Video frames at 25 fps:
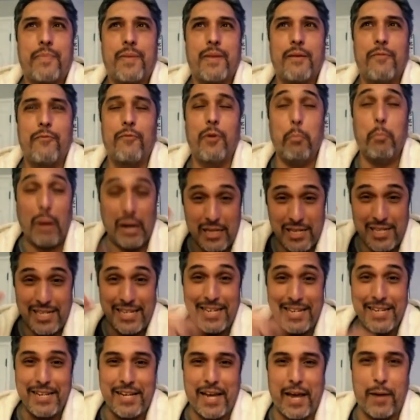my
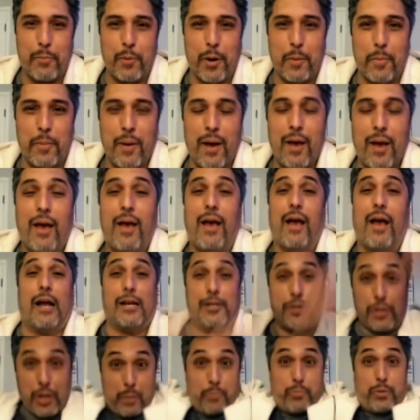scene came up, I
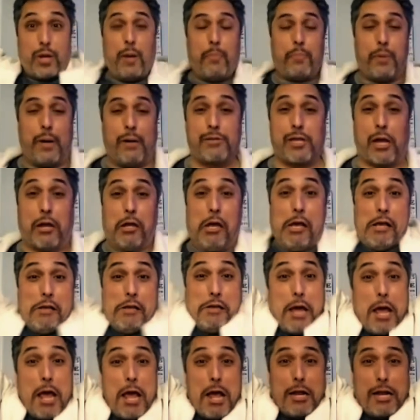jumped up and I was like,
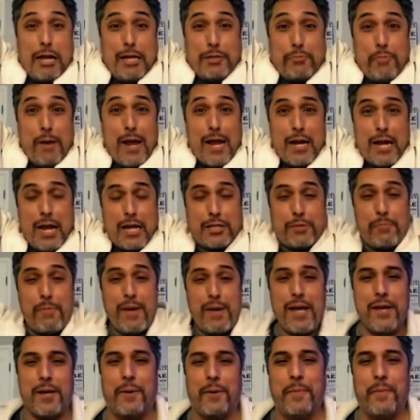"Yeah, that's
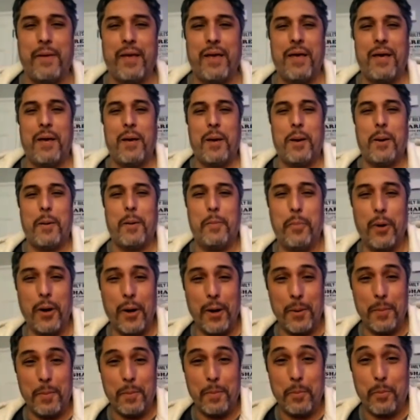me."
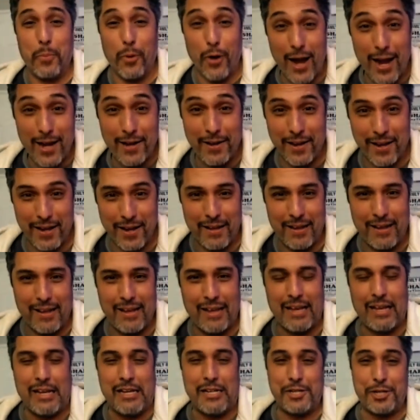But Brandy,
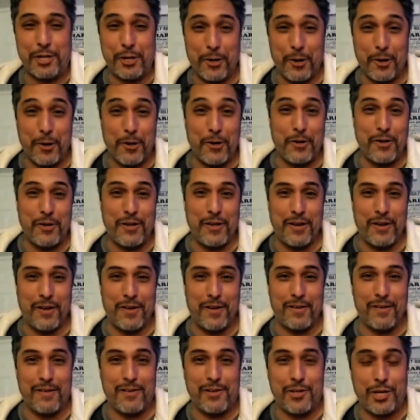she heard
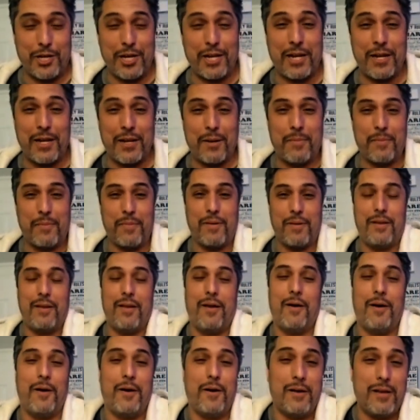the chicken
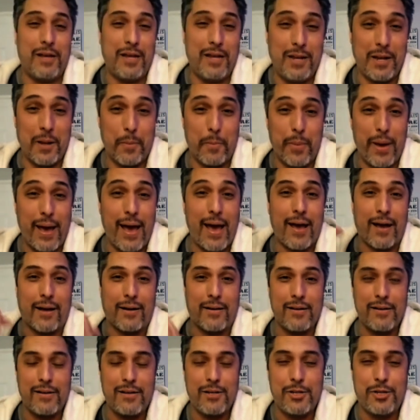in the back.
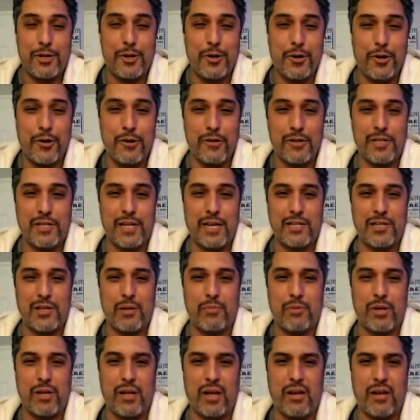She heard her say
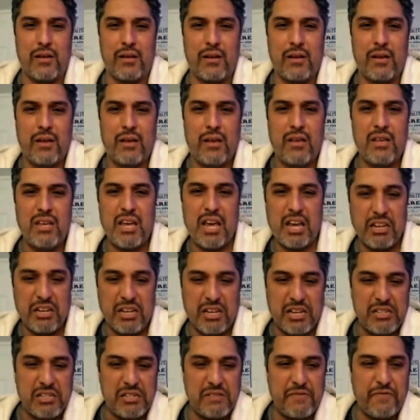something like, "Yeah, you
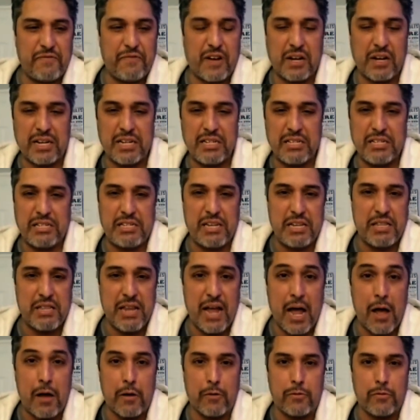can fucking sit
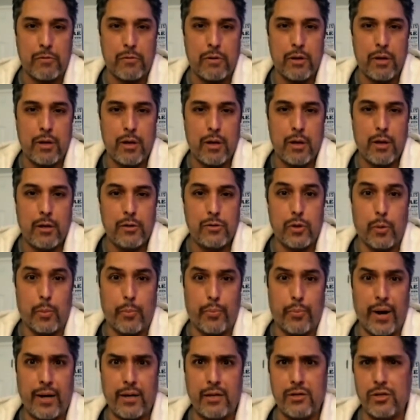down." So
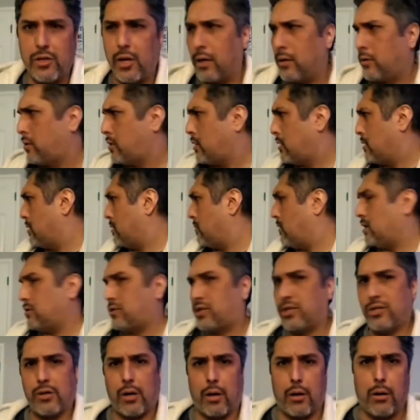Brandy's like turned around.
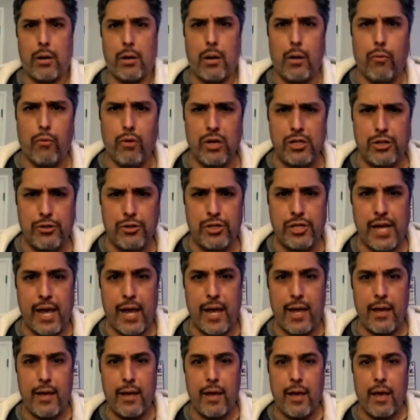She's like, "What'd you
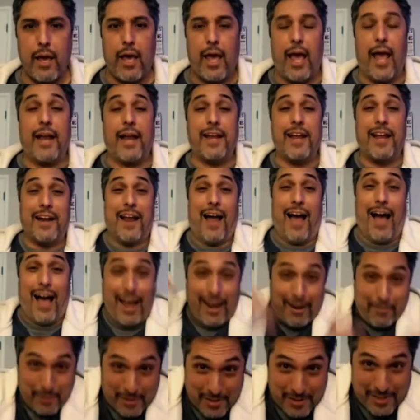say?" And then
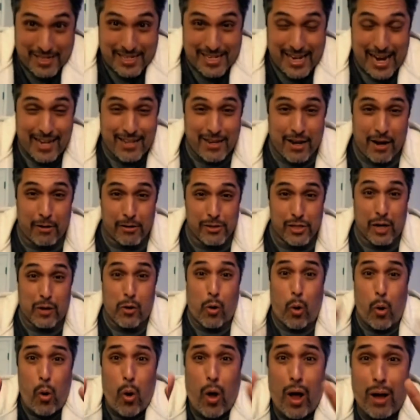I sat down. I was like,
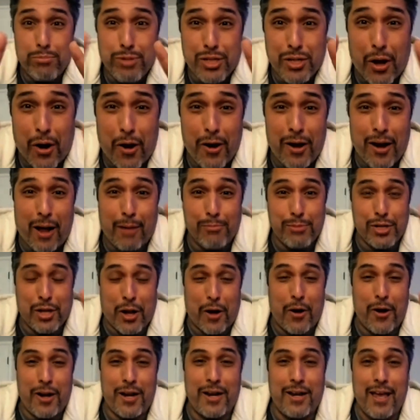"Oh, I'm sorry. I'm
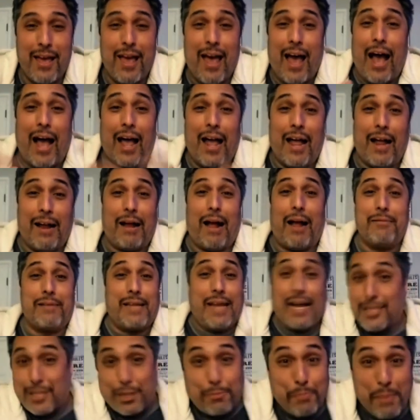sorry.
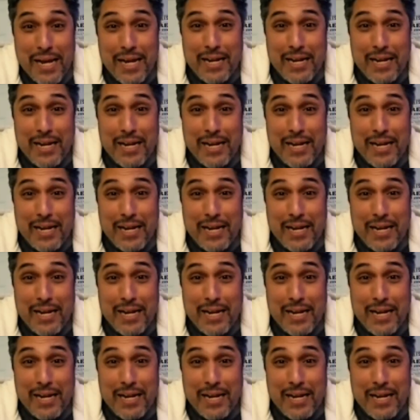That's me.